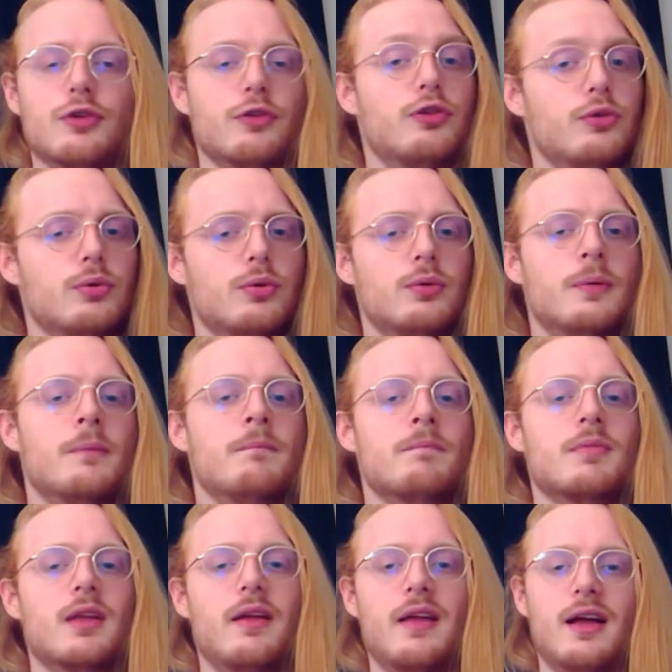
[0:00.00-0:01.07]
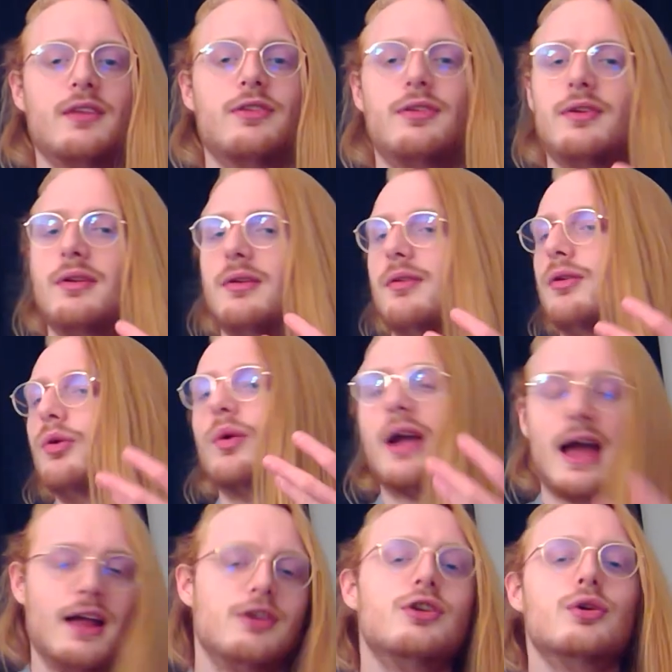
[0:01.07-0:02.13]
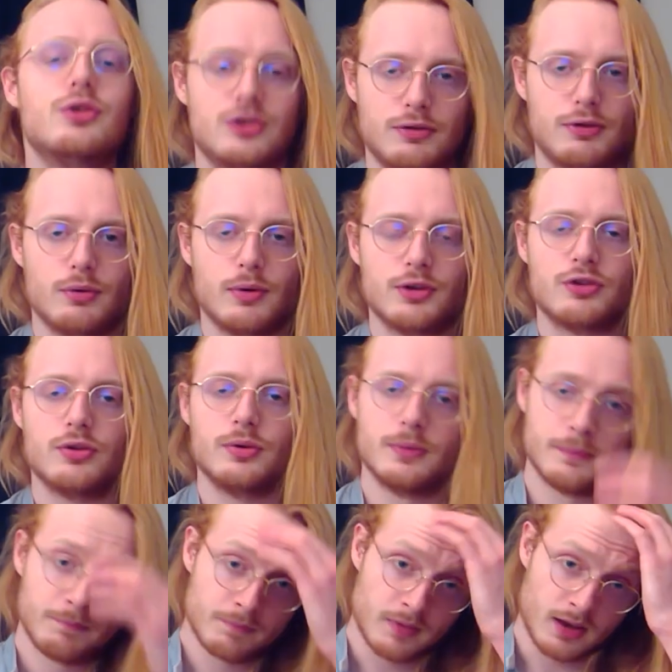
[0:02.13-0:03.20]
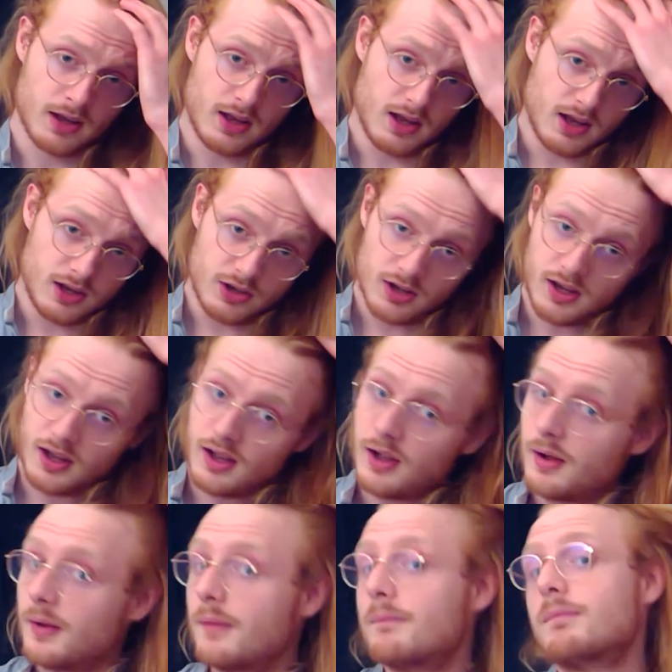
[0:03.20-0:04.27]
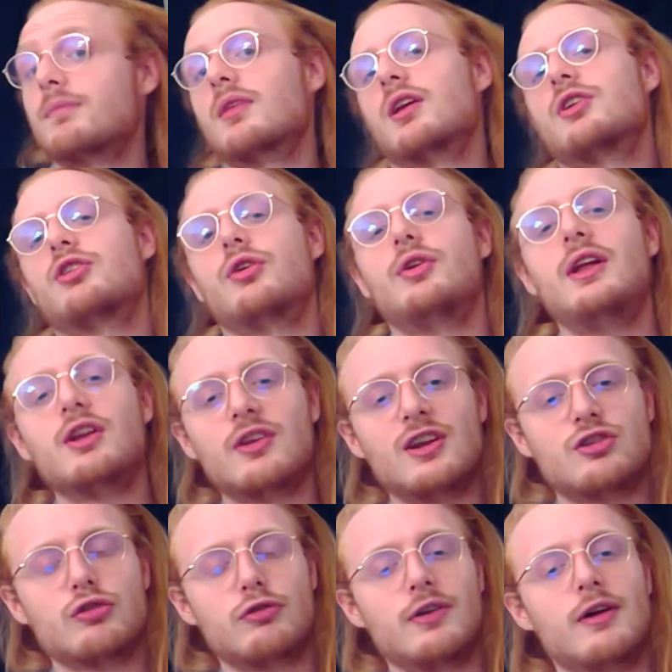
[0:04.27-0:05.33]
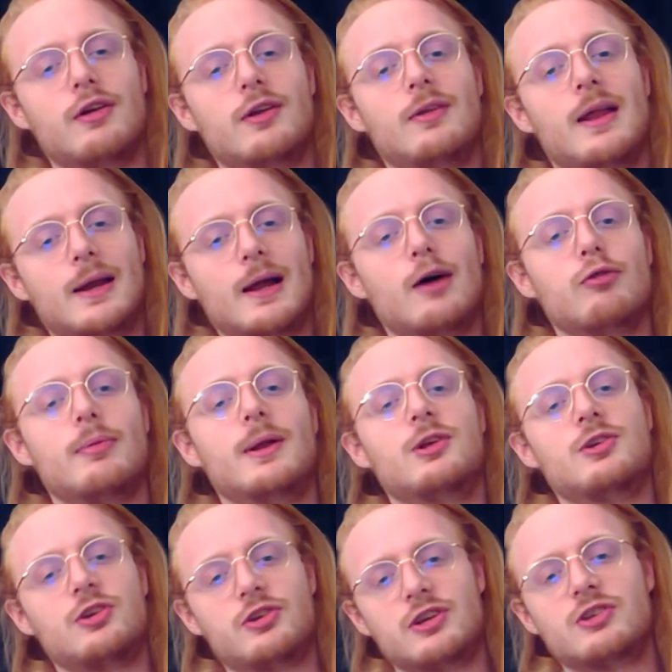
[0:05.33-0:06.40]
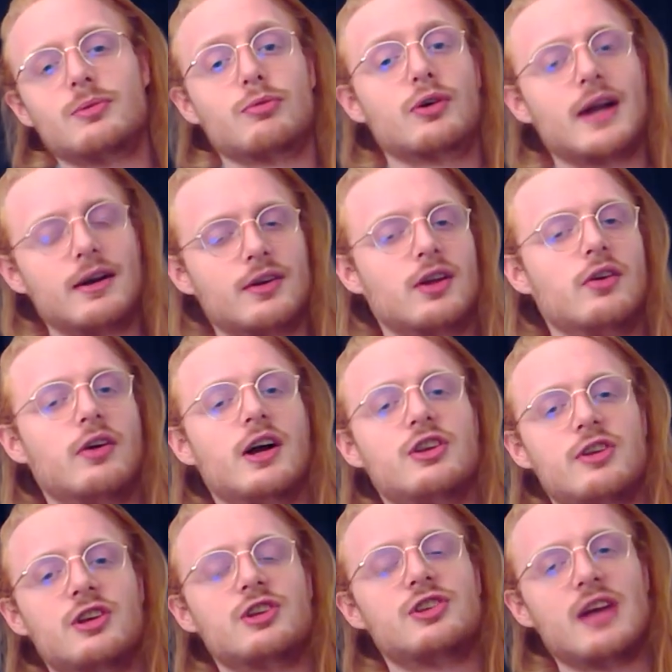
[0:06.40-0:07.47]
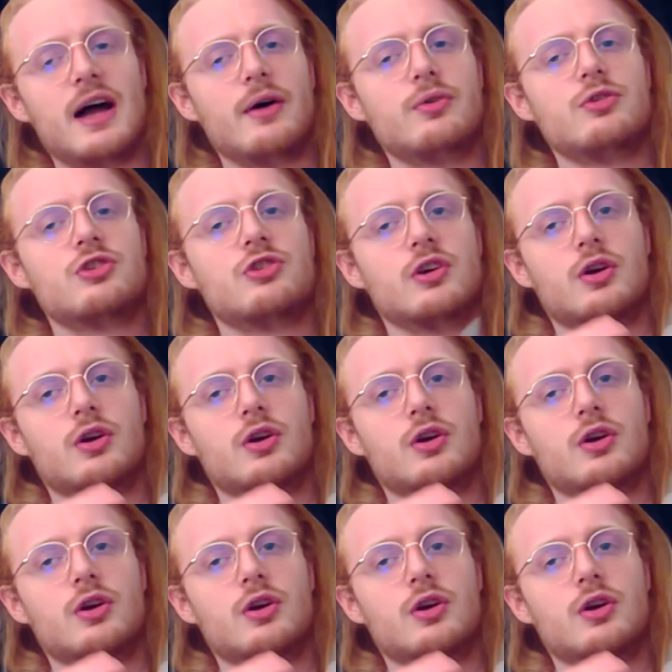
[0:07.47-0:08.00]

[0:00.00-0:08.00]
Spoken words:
tool that you can use if you want to. So the International Phonetic Alphabet is a system for categorizing sounds